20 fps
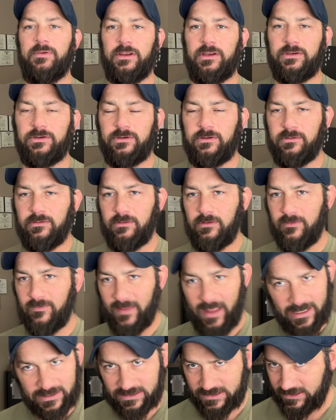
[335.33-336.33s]
picture.
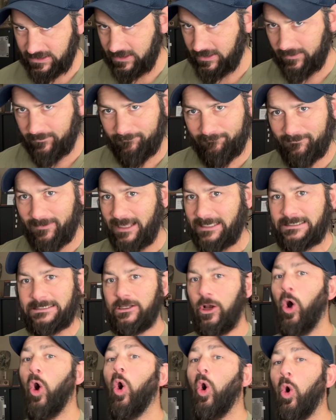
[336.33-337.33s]
That's
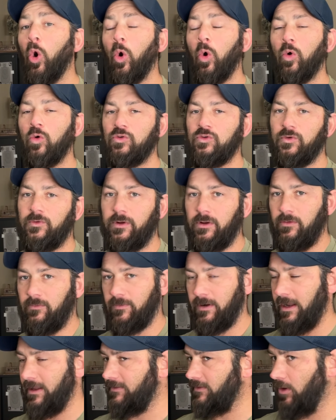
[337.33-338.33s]
the whole drill,
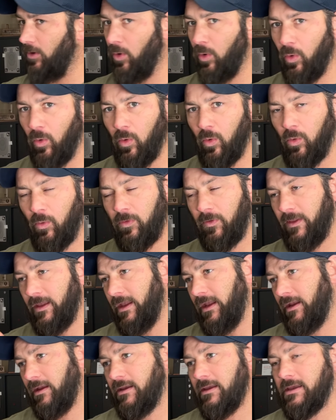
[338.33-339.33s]
right? The whole
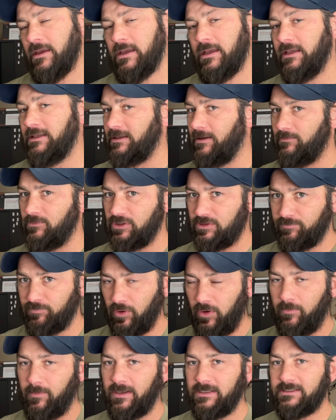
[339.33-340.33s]
thing is I'm just
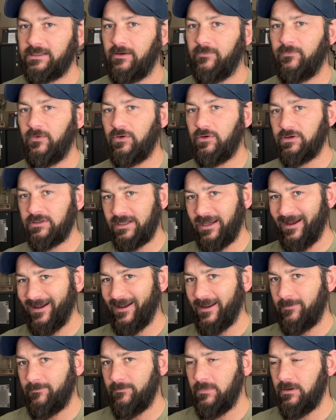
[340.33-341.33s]
putting myself under
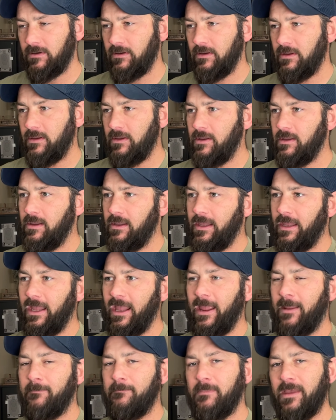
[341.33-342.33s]
time
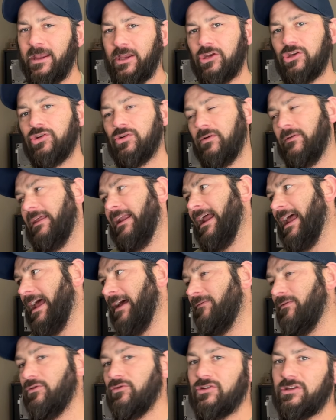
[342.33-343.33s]
and making sure that I
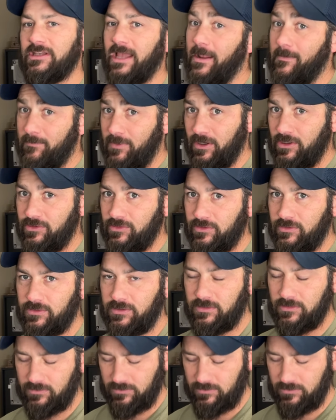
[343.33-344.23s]
have those sight pictures.